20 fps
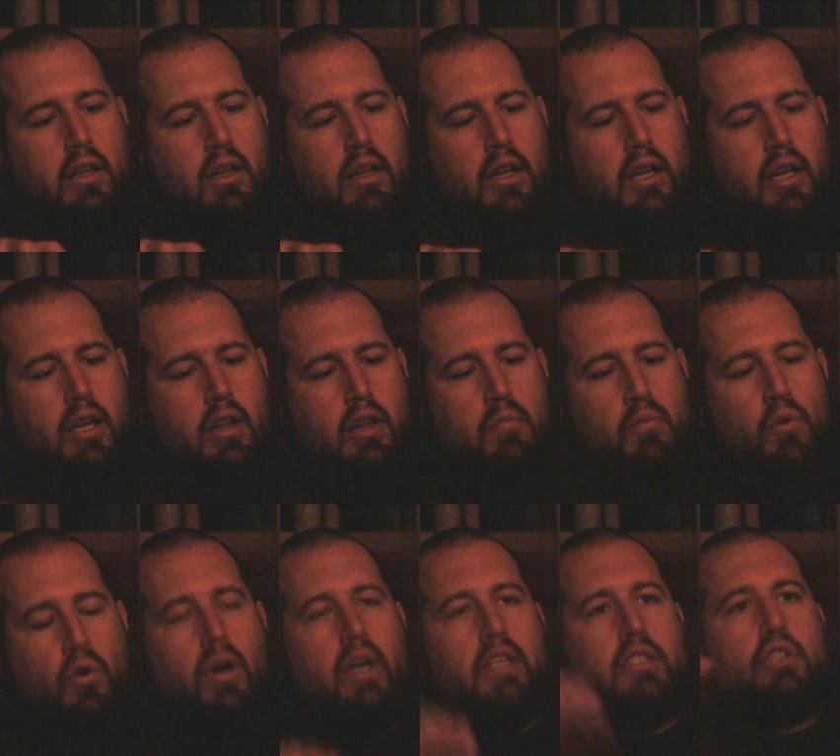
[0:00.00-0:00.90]
like the
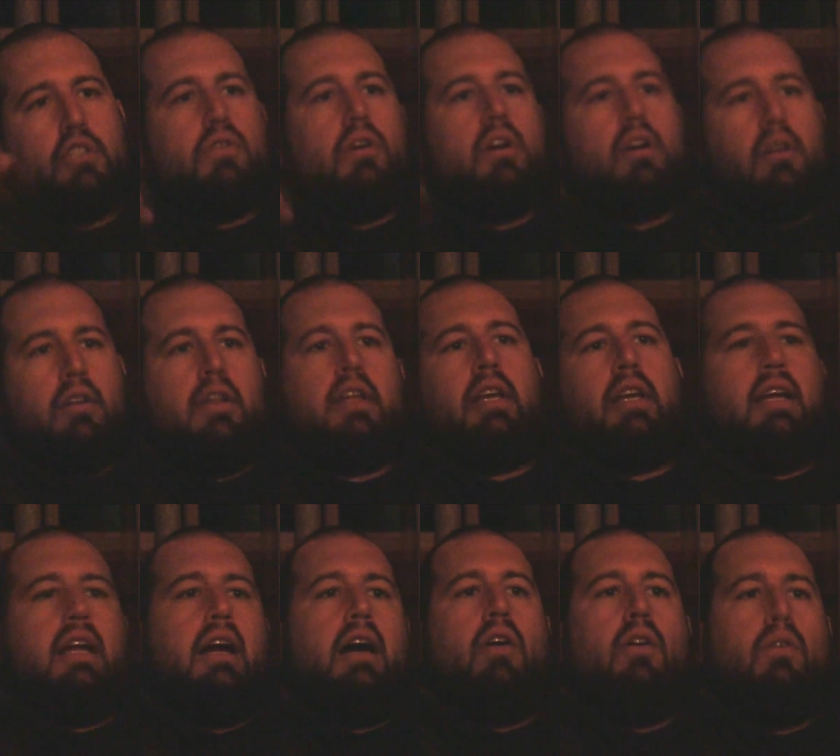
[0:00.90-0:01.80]
more I struggle to
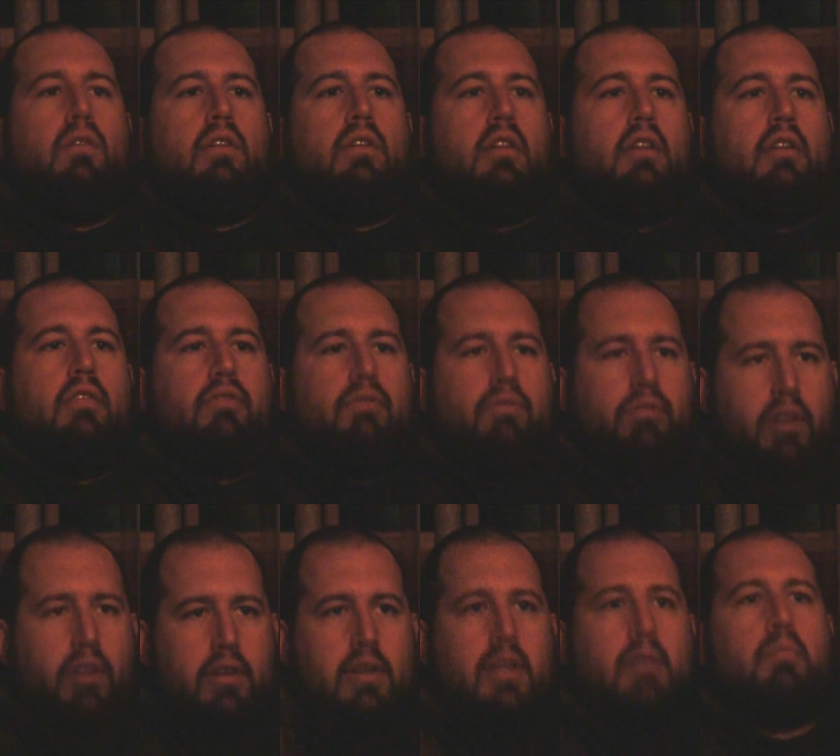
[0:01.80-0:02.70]
get out,
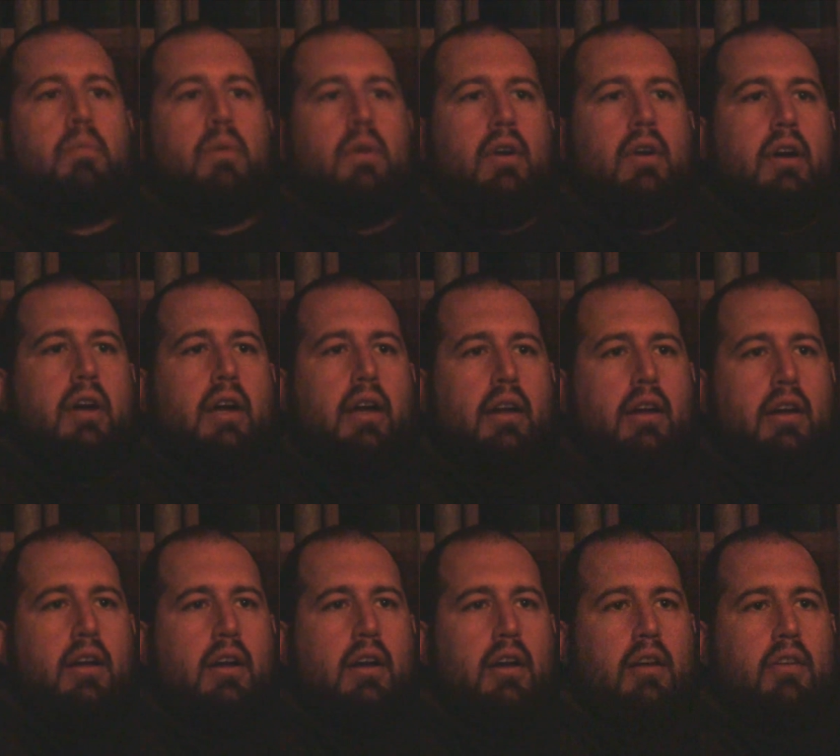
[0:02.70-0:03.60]
the, the deeper I,
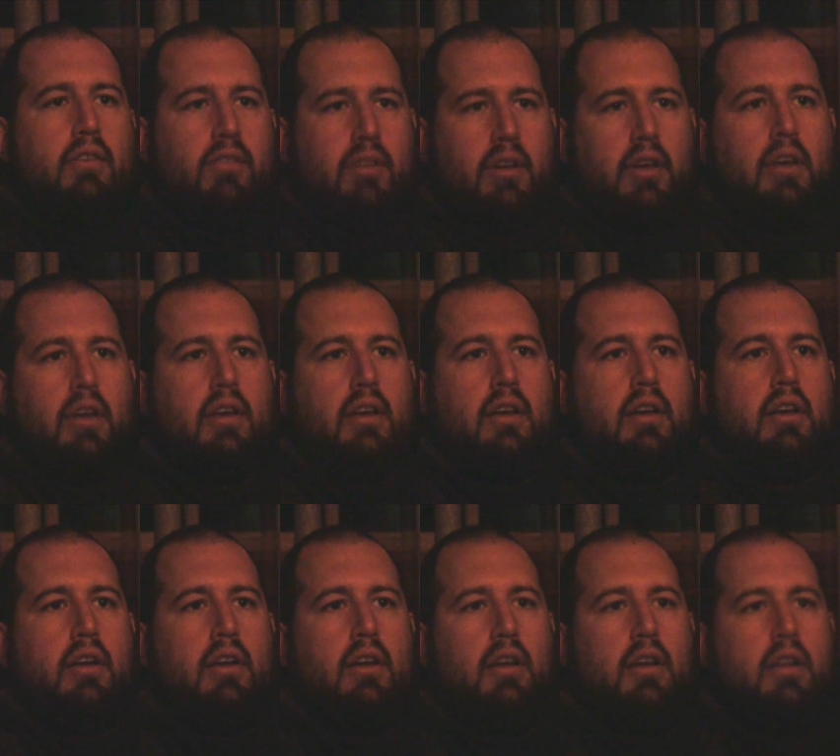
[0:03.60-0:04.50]
I sink.
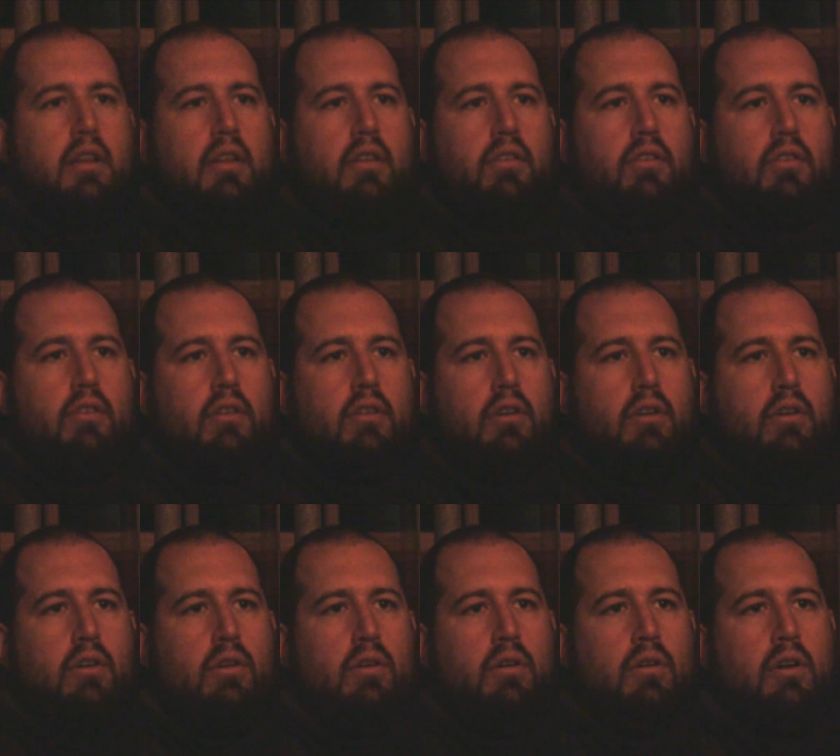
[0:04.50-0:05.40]
And
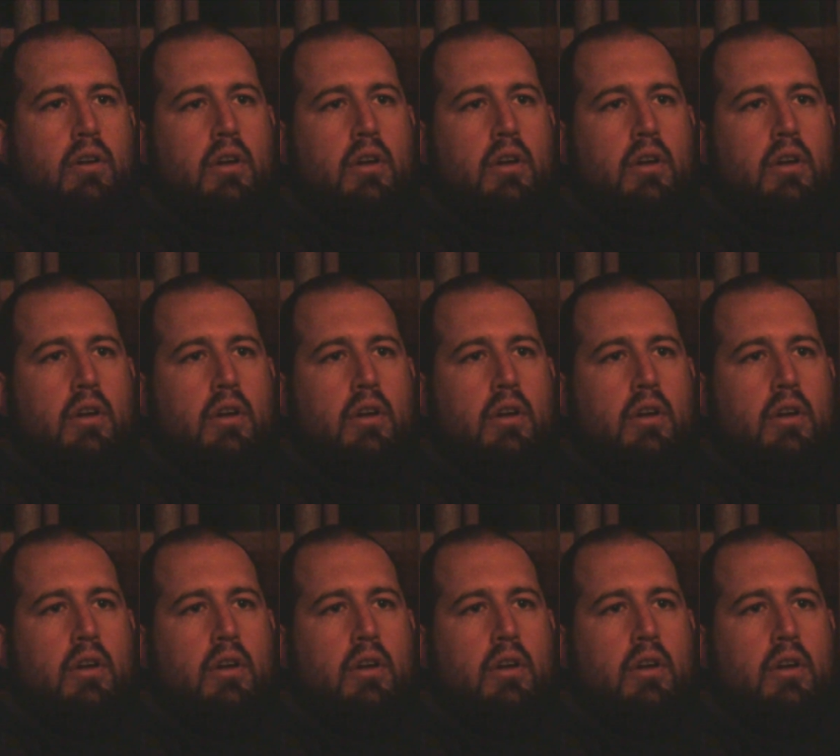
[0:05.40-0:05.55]
so